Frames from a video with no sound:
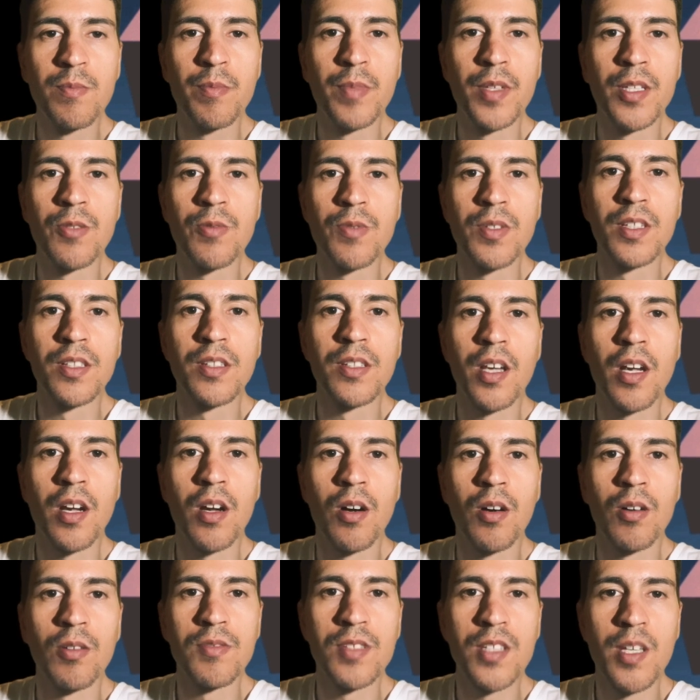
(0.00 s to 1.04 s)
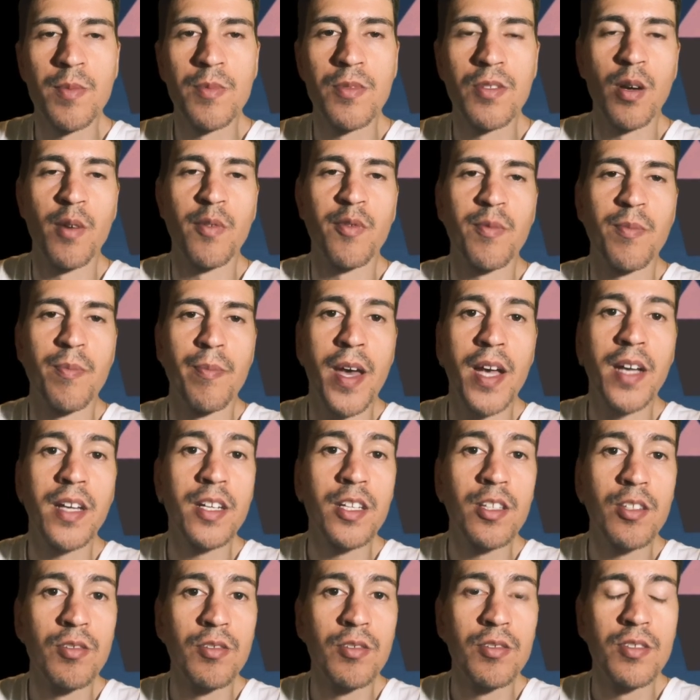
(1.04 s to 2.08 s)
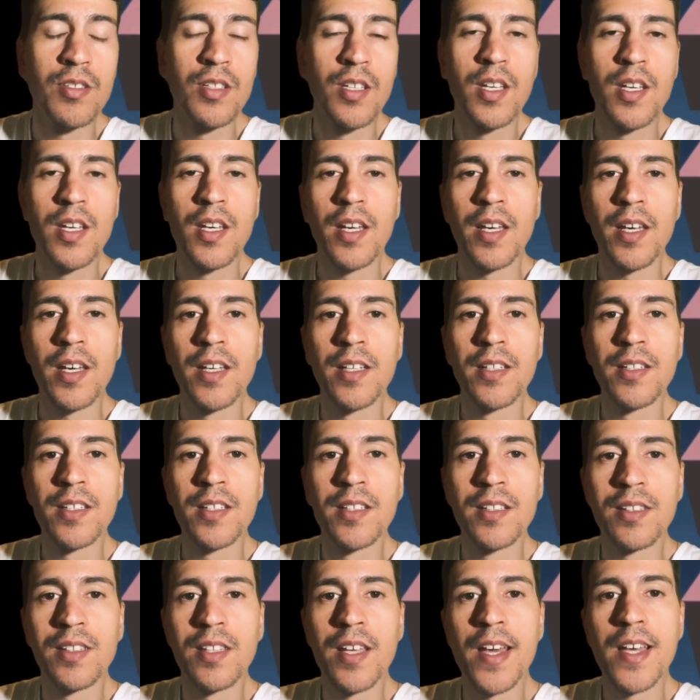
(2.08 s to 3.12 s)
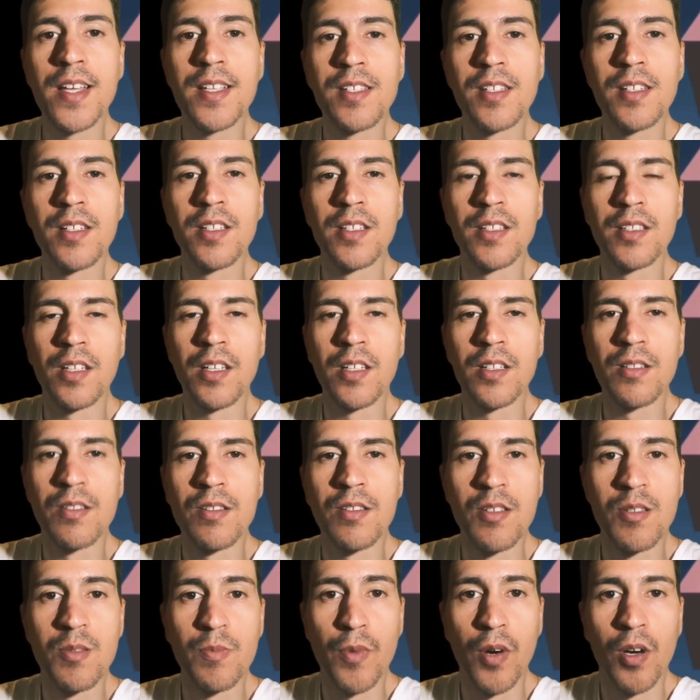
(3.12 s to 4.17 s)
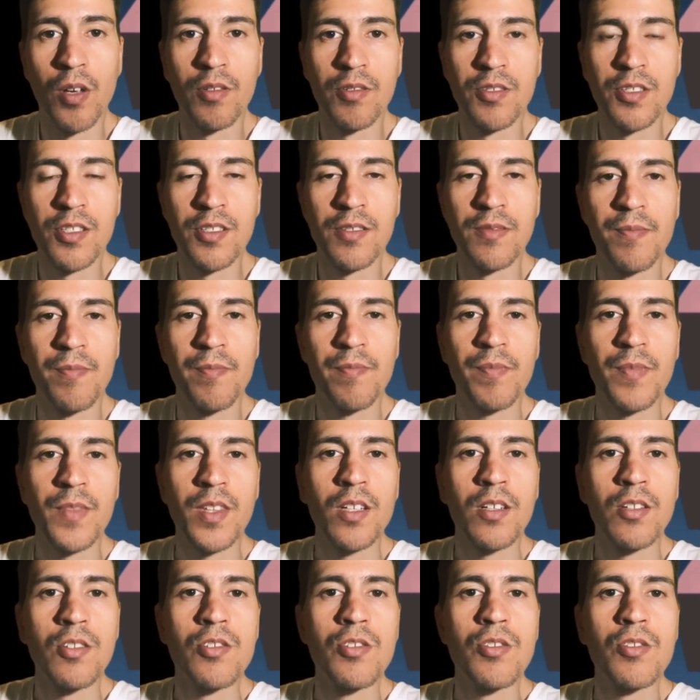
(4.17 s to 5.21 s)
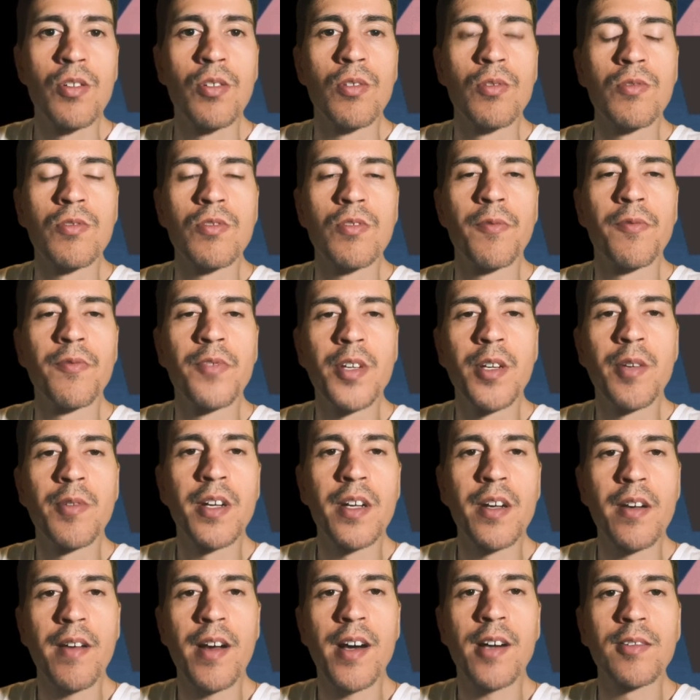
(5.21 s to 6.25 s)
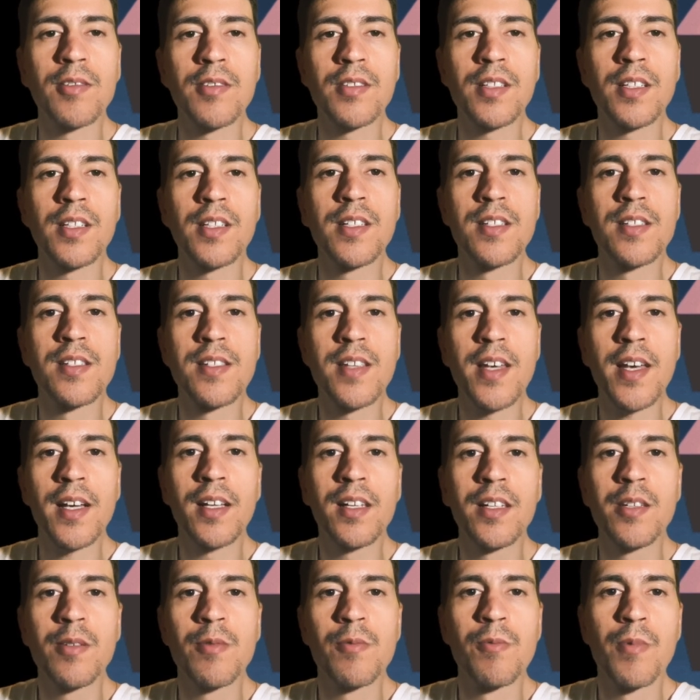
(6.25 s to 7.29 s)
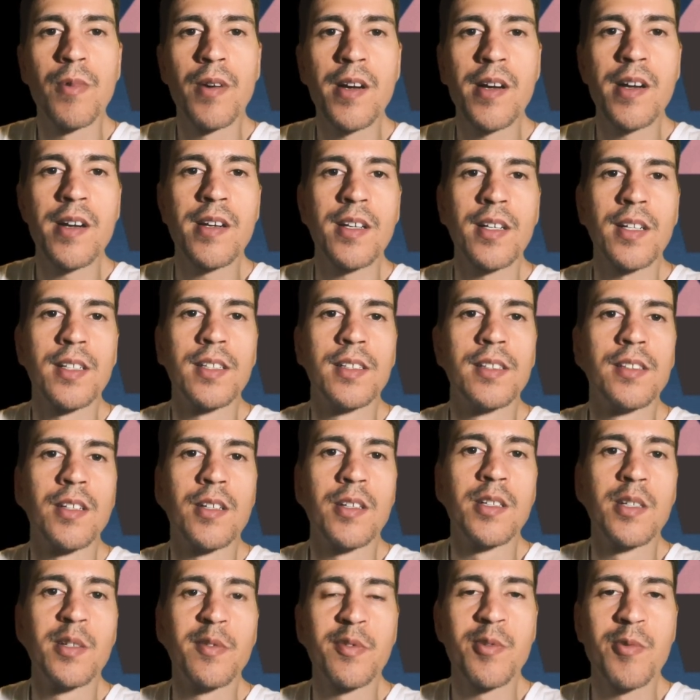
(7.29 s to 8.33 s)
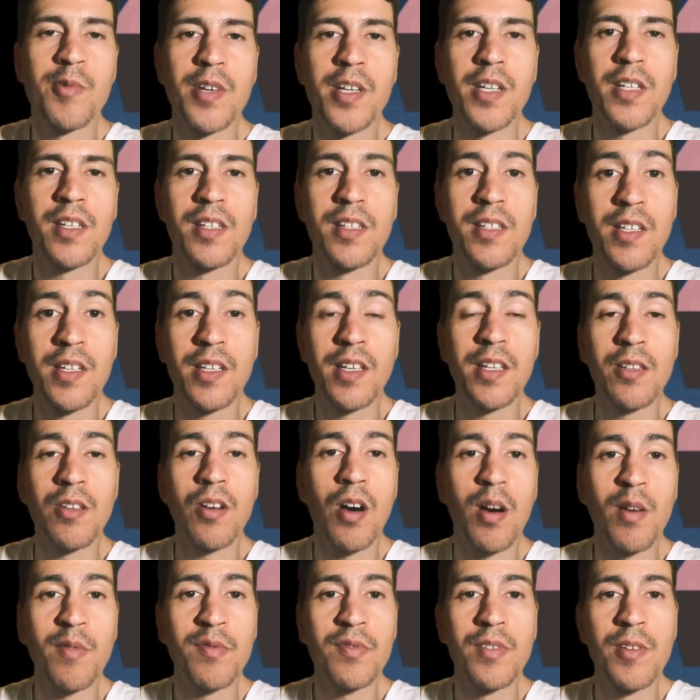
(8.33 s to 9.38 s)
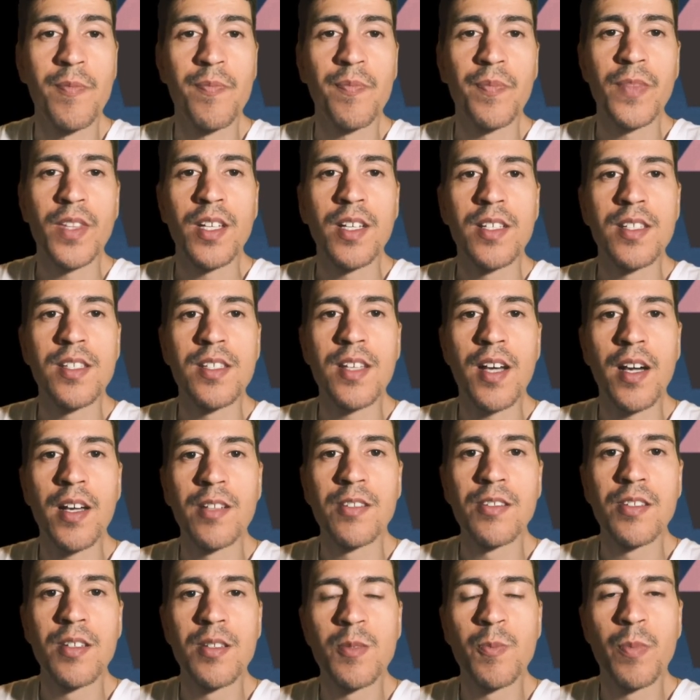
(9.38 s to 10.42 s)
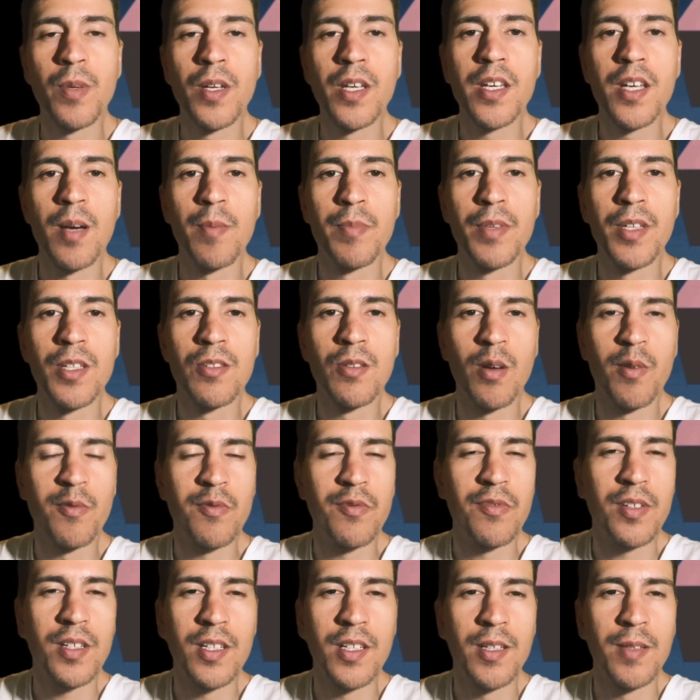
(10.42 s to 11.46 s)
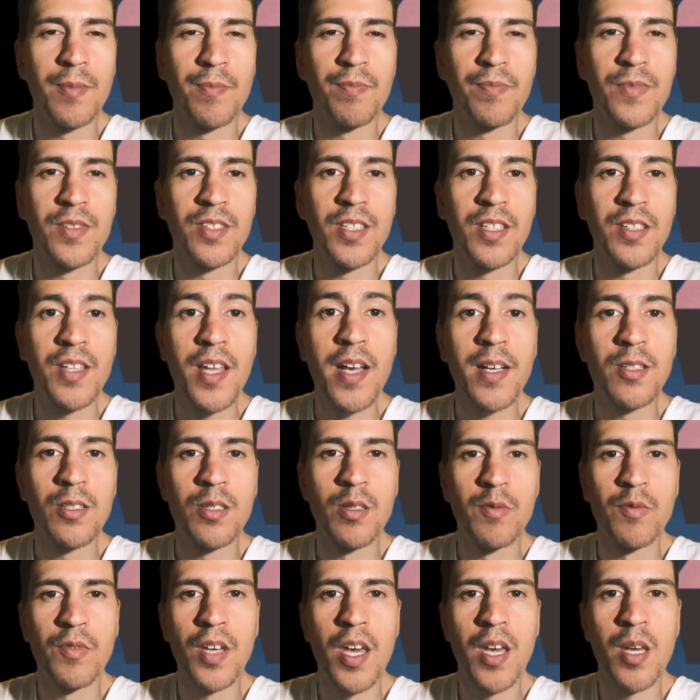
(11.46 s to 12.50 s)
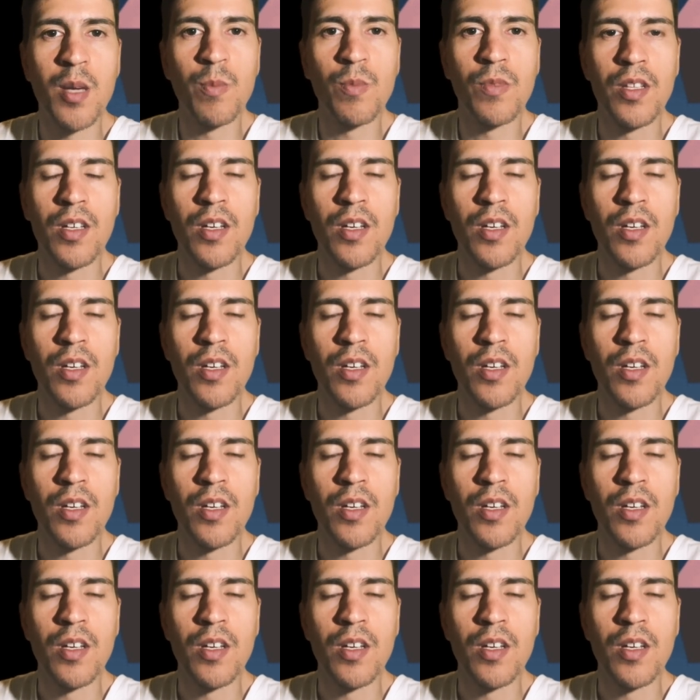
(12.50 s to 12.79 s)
between the concepts of magnitude and intensity in seismology. So, to figure out exactly where an earthquake kicked it off, scientists play a bit of detective game,